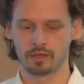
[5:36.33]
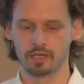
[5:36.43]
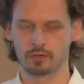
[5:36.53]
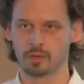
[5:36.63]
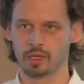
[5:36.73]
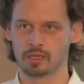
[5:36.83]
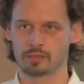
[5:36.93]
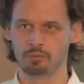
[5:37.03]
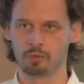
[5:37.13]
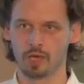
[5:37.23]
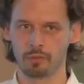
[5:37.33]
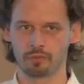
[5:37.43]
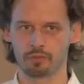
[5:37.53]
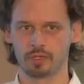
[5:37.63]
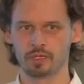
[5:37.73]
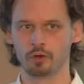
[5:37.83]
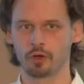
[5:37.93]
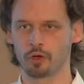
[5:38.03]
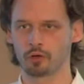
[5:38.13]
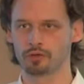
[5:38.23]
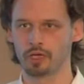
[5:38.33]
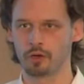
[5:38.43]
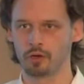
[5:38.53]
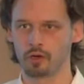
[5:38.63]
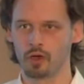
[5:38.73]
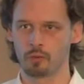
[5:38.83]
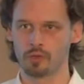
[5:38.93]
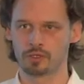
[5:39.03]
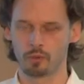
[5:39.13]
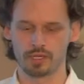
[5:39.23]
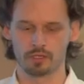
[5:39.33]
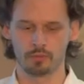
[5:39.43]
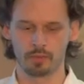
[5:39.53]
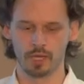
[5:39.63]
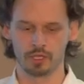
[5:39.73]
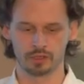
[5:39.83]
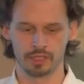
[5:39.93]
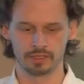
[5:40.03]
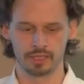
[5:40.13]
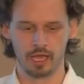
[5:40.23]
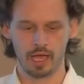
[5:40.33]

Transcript: that will boot up the Docker container with the RESTCOM image on it.